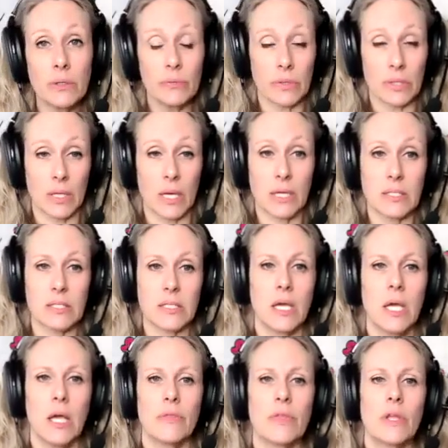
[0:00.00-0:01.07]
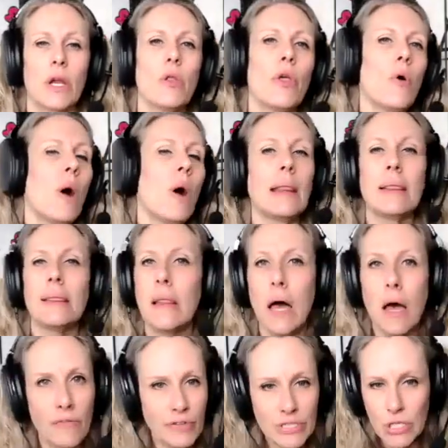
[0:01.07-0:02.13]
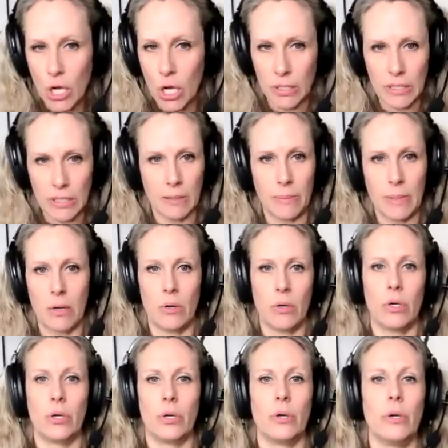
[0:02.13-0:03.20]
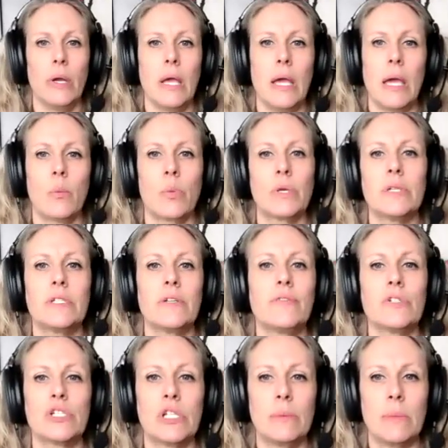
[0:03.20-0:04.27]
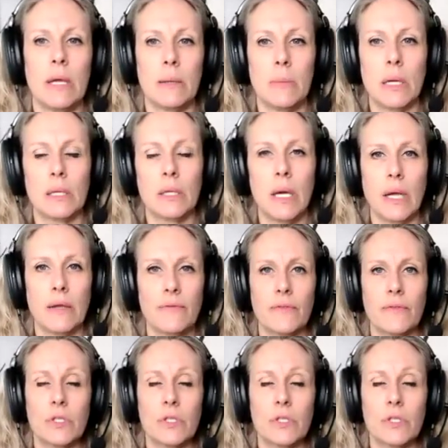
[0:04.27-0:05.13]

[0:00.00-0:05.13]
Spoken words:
realized that although I love talking about her and what a difference she made in my life,